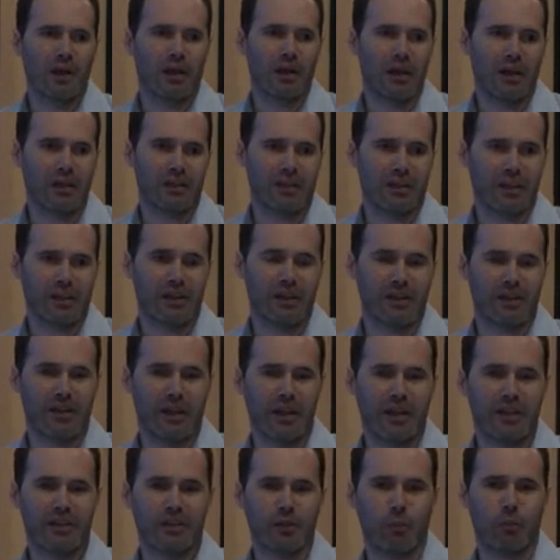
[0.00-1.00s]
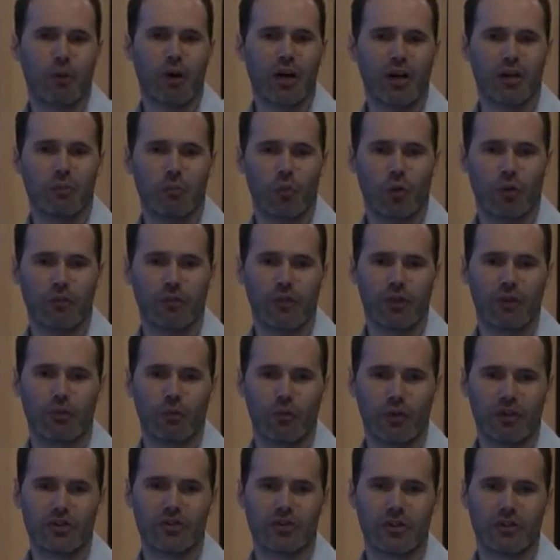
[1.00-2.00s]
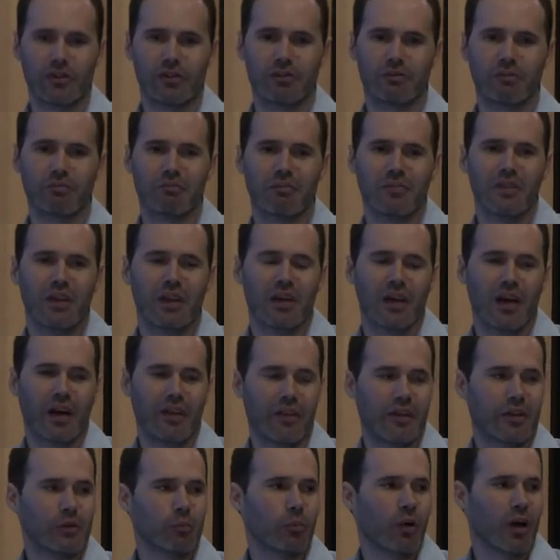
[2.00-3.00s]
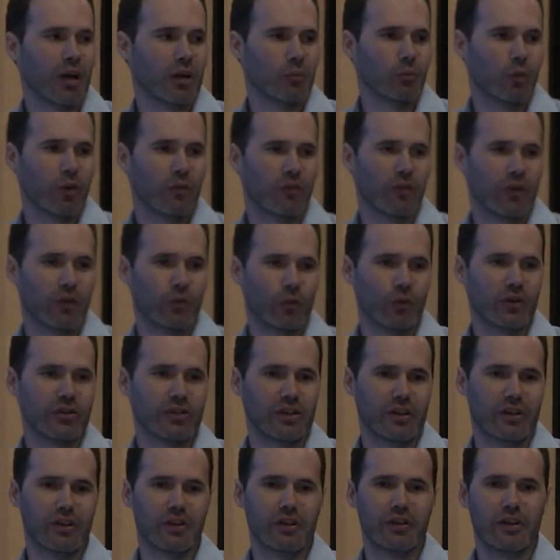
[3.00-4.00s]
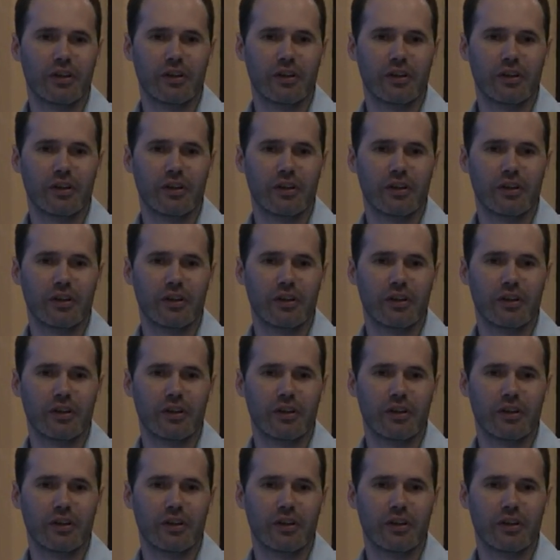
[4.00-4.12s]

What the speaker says: is it contains a polymorphic region. And this polymorphic region